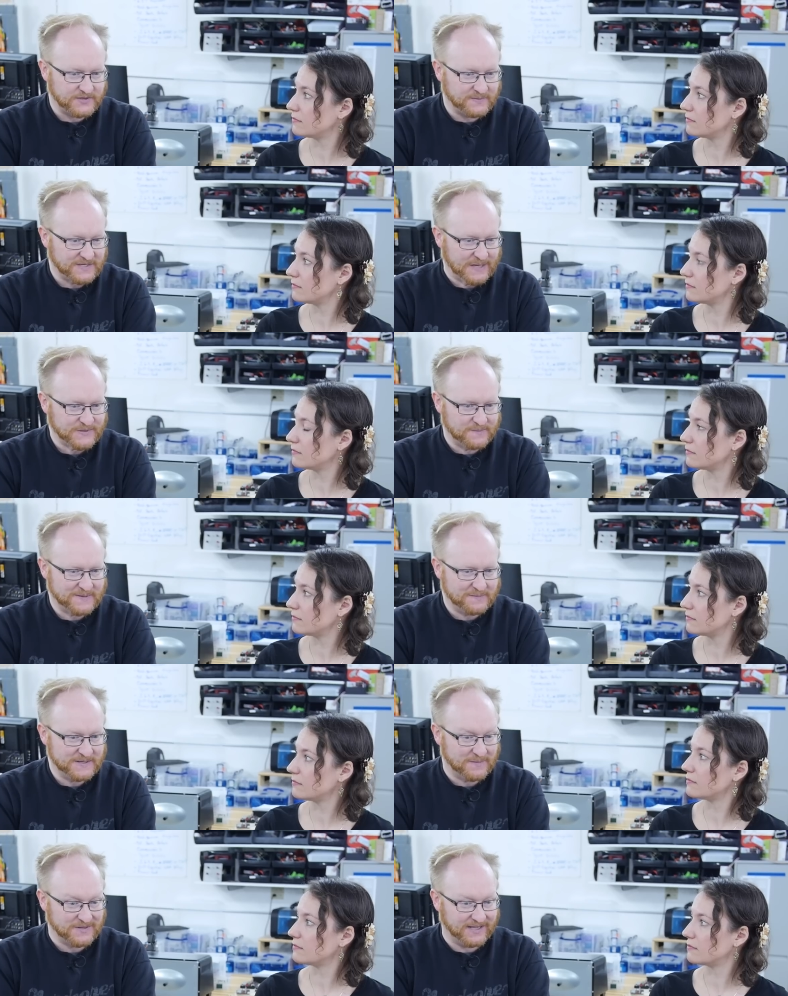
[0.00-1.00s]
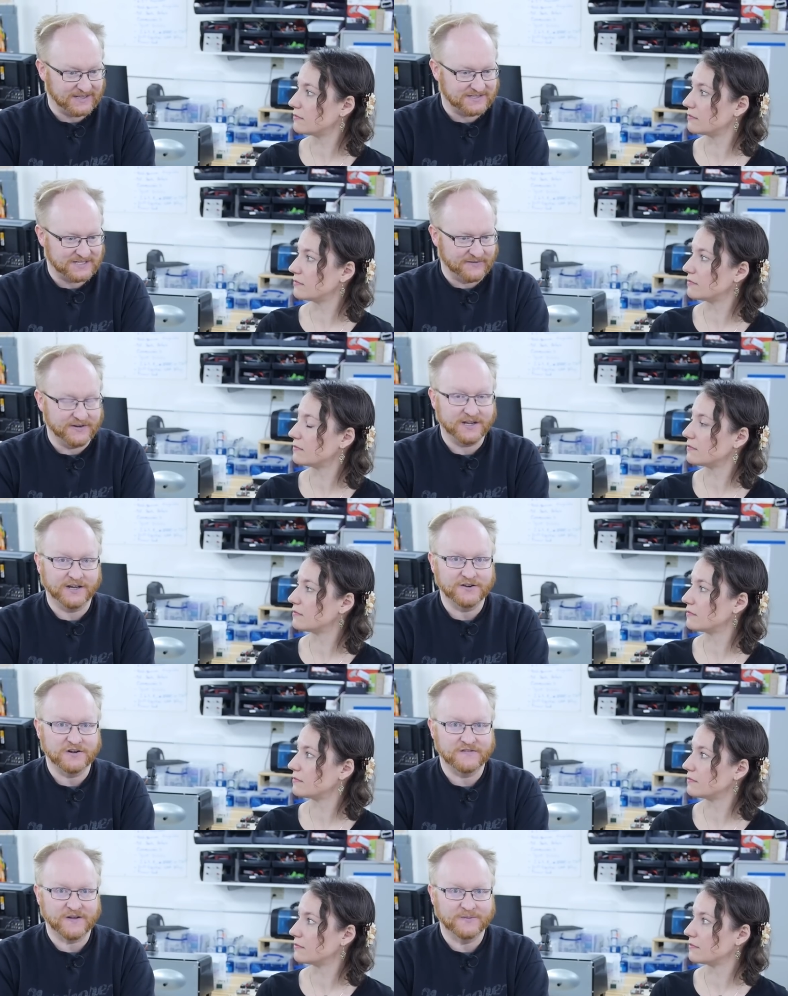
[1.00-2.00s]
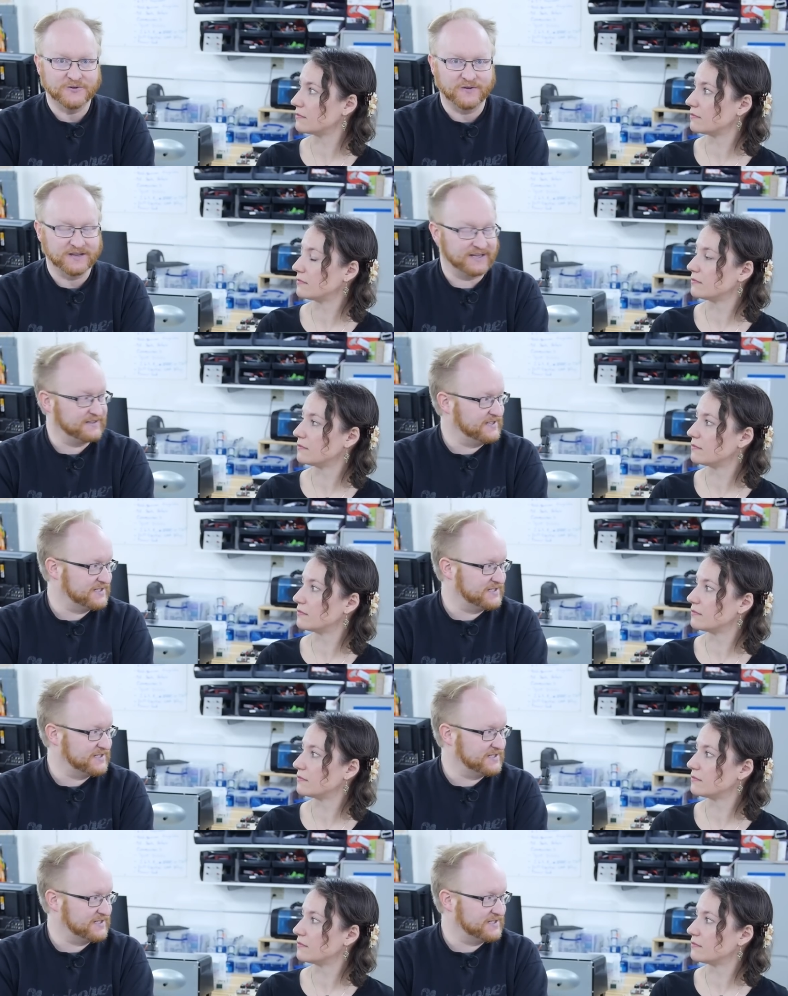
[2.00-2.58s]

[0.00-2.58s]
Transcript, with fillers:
Speaker 1: Sometimes I'll bump it up to like seven hundred if I'm doing like